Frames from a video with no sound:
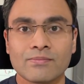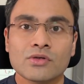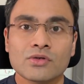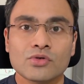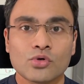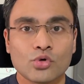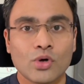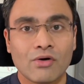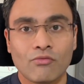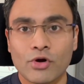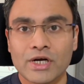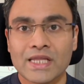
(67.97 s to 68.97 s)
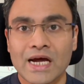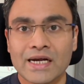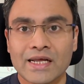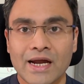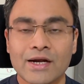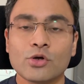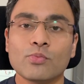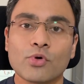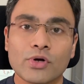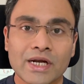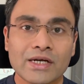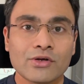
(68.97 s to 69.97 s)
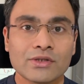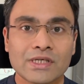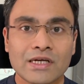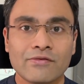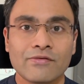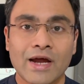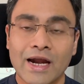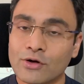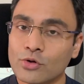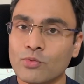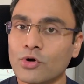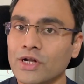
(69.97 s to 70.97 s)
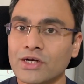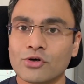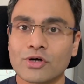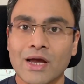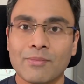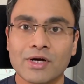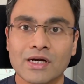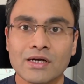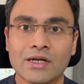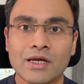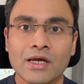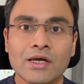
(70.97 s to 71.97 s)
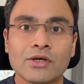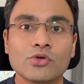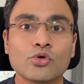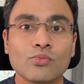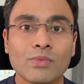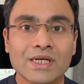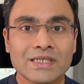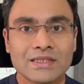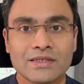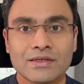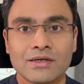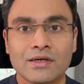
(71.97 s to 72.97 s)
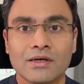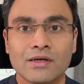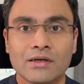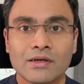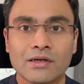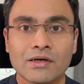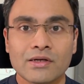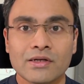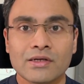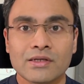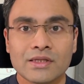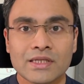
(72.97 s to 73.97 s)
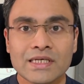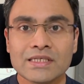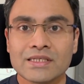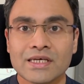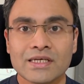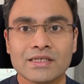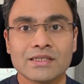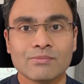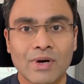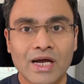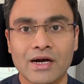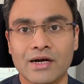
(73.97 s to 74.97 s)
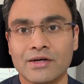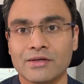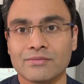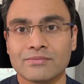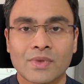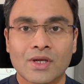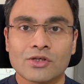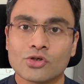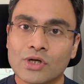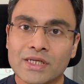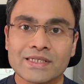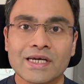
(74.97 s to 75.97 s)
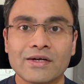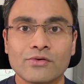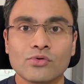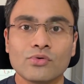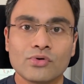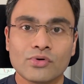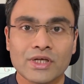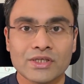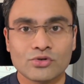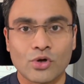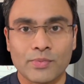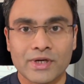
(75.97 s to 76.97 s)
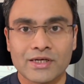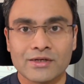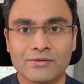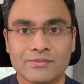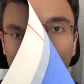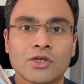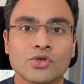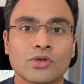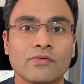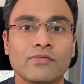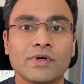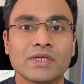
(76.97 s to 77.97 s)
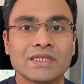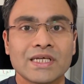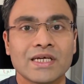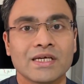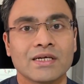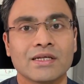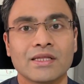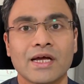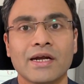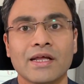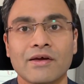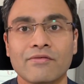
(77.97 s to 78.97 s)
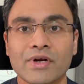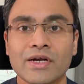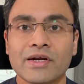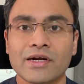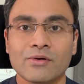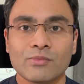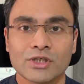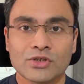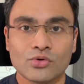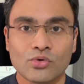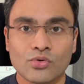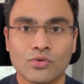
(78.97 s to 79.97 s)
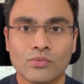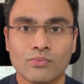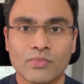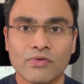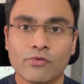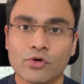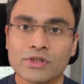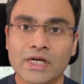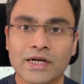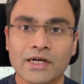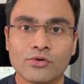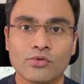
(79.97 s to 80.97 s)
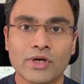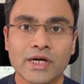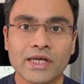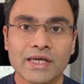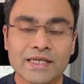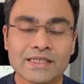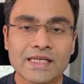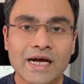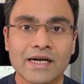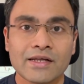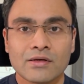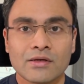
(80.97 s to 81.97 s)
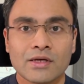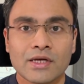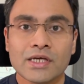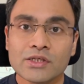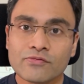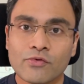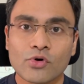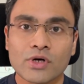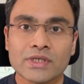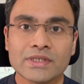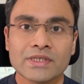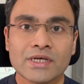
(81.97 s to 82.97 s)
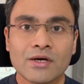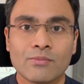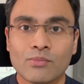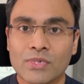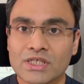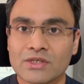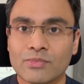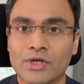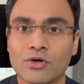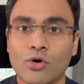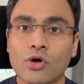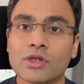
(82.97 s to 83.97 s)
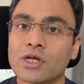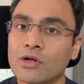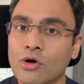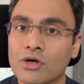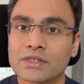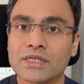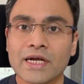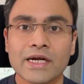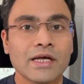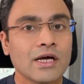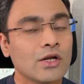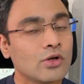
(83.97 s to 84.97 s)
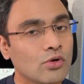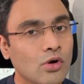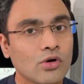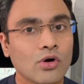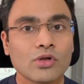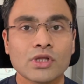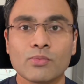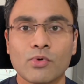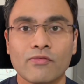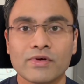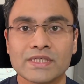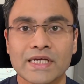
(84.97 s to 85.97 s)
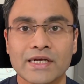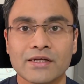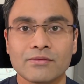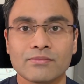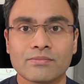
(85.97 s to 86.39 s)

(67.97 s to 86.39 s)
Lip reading: So to avoid that and to protect yourself and to protect your capital, you must learn these things by heart. So let's get to today's topic. So the first thing that every trader must know before starting to trade is that his focus must be on the loss side, not on the profit side.